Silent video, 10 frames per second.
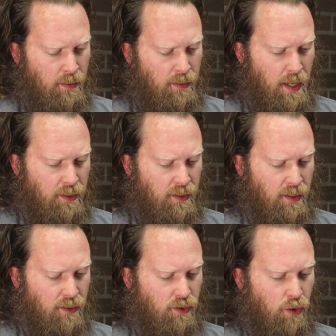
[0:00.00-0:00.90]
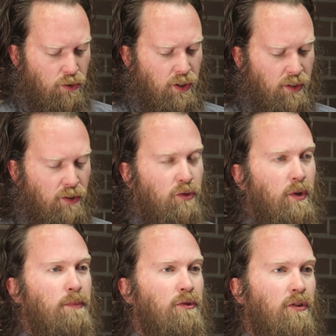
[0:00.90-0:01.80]
Next is searching the
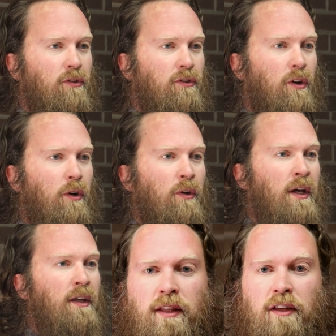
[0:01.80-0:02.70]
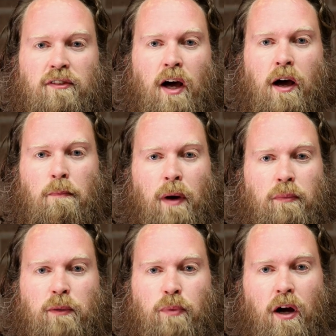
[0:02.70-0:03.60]
scriptures. So that's not
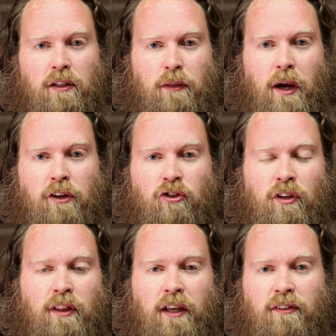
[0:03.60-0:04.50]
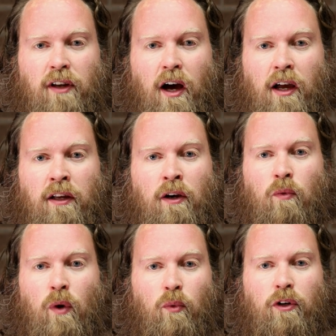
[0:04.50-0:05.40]
public proclamation. That's not
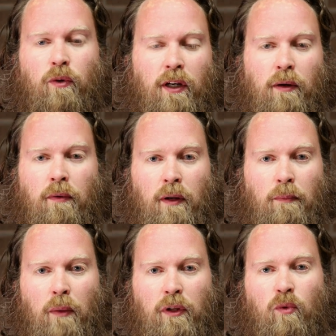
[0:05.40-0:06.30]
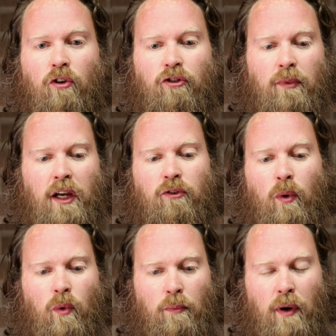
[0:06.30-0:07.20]
what we're doing in public worship. That's
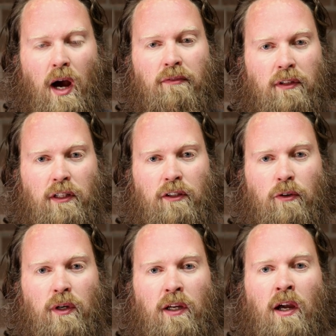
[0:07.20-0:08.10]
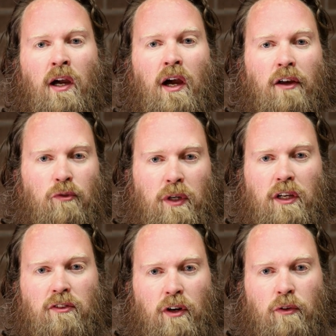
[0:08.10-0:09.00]
what we're privately doing as we
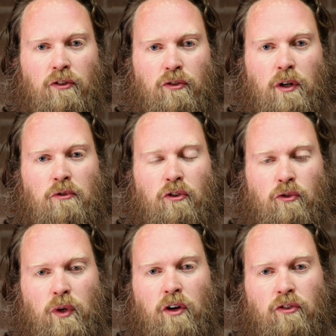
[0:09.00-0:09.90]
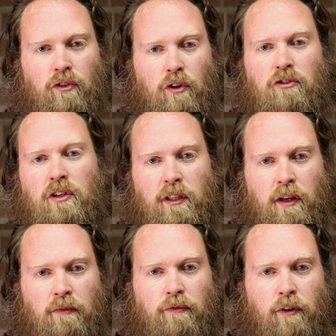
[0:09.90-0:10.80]
get to know the scriptures. We are searching
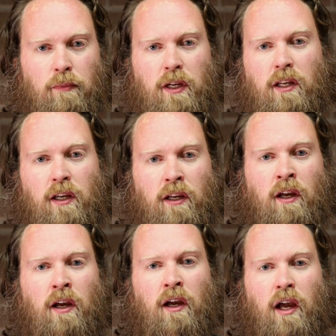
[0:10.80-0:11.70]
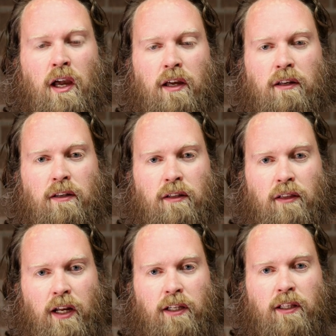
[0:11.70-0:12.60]
them for meaning and
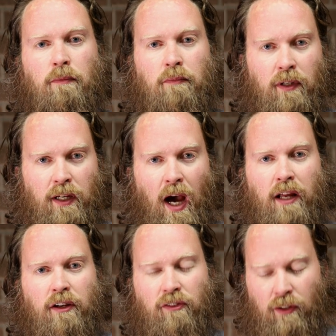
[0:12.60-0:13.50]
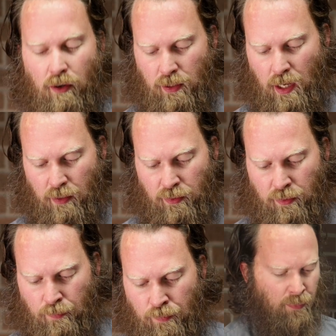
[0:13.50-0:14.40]
letting them guide us in our lives.